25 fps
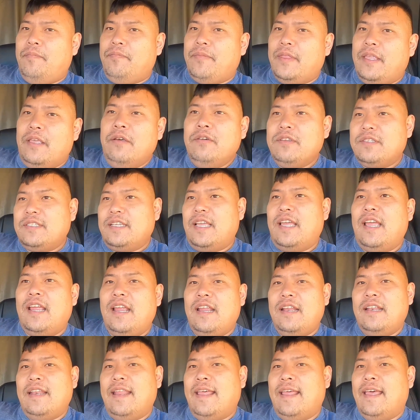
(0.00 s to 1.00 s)
he was
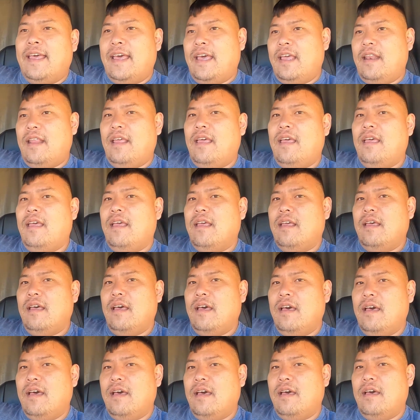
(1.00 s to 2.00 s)
saying that
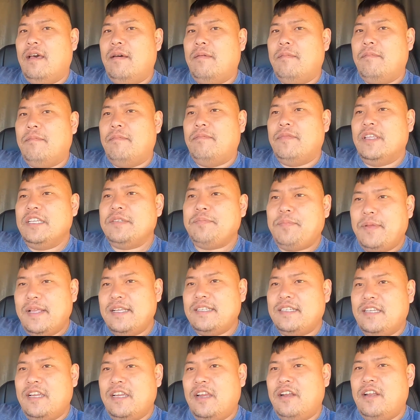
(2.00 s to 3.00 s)
this
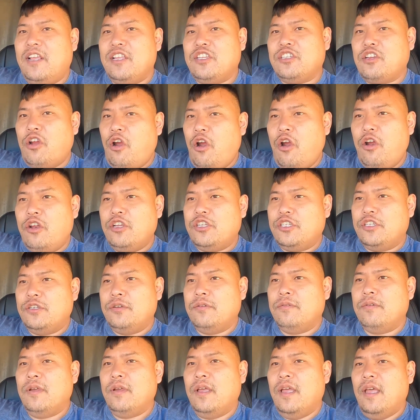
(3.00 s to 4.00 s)
place here, they charge
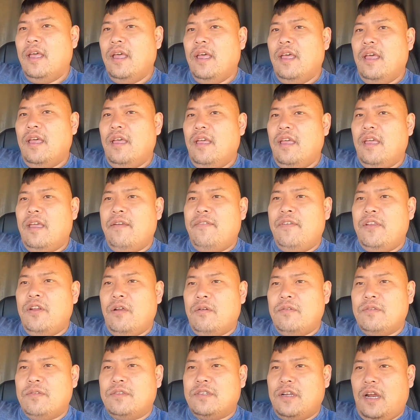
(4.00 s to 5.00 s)
you if you
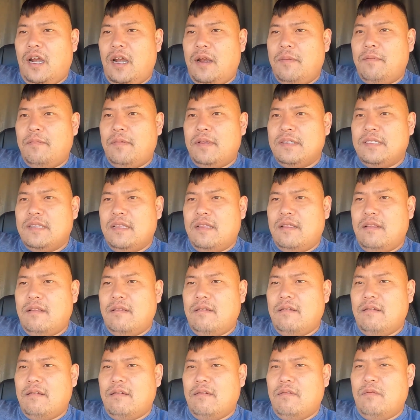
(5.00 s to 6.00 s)
don't tarp. I said,
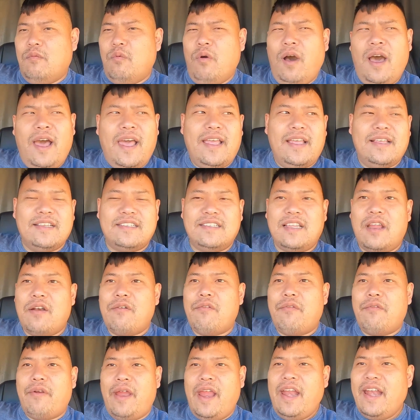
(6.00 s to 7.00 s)
why? It's not
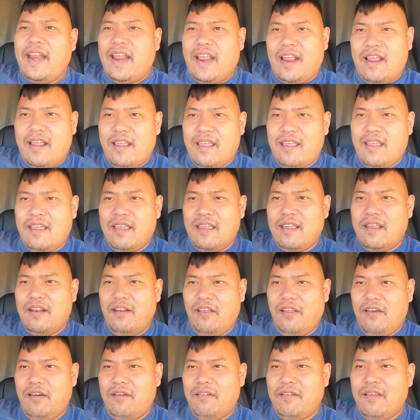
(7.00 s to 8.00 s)
raining, you
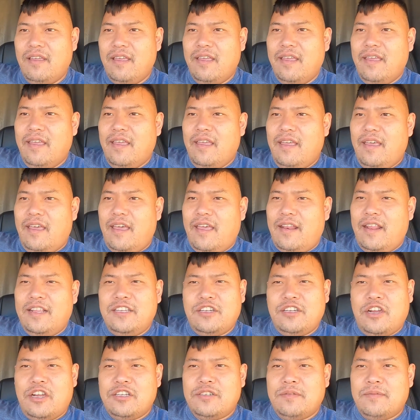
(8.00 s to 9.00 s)
know? And
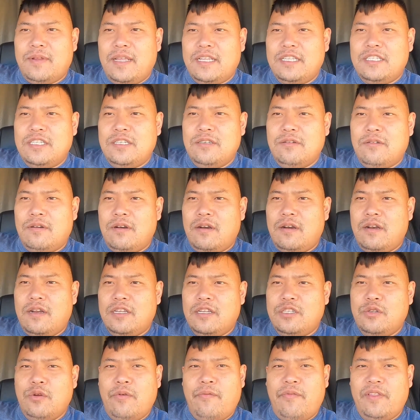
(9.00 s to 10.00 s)
they charge them like $200
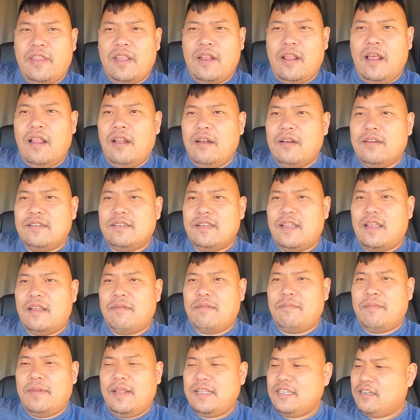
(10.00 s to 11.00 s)
or $250. I was
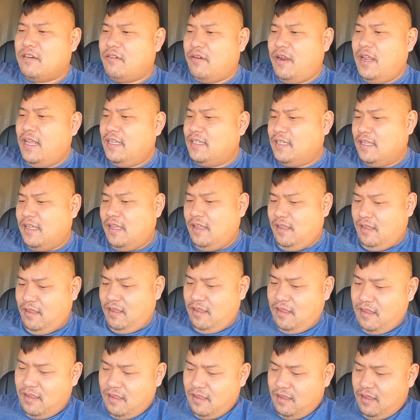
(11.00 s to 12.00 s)
like, man, that's crazy.
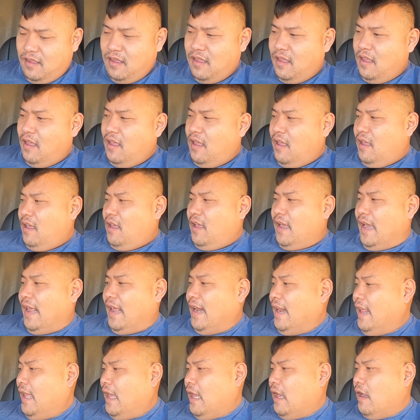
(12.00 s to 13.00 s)

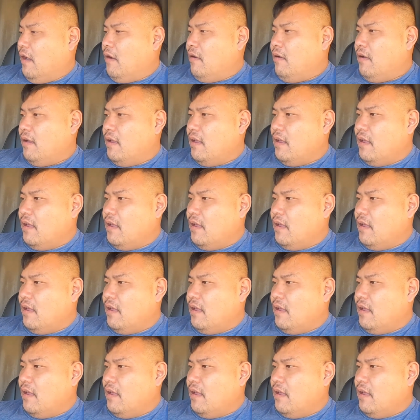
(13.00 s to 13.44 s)
Anyhow,